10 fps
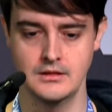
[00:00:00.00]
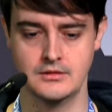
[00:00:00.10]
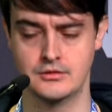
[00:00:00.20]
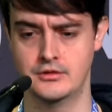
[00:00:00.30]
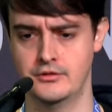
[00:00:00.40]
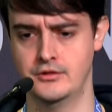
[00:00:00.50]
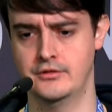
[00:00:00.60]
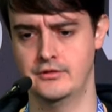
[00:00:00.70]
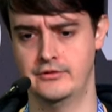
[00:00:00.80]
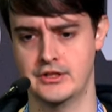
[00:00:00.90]
So
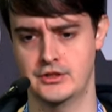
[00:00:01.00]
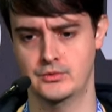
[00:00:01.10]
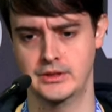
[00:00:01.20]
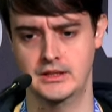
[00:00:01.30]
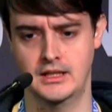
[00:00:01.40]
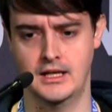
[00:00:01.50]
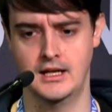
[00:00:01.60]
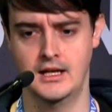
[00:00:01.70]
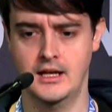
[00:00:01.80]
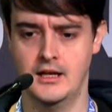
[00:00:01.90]
the version we
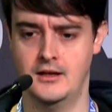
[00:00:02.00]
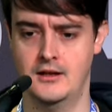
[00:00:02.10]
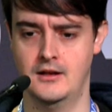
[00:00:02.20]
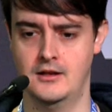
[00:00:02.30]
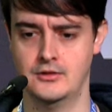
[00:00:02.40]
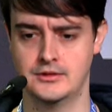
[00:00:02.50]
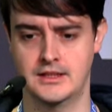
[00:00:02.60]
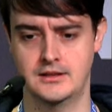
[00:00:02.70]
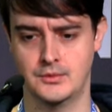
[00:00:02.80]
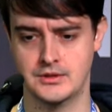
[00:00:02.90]
looked
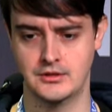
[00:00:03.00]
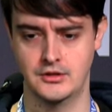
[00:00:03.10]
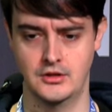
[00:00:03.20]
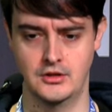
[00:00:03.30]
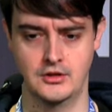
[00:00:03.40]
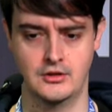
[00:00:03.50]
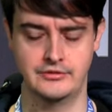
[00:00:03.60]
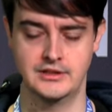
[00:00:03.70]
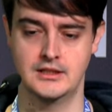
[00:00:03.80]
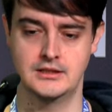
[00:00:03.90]
at was the
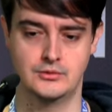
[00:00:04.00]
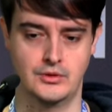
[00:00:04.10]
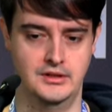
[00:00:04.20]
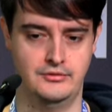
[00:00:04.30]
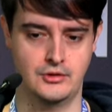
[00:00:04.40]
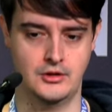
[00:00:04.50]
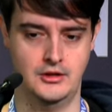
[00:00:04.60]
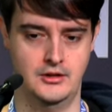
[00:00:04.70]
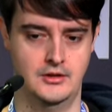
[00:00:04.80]
config ID 24,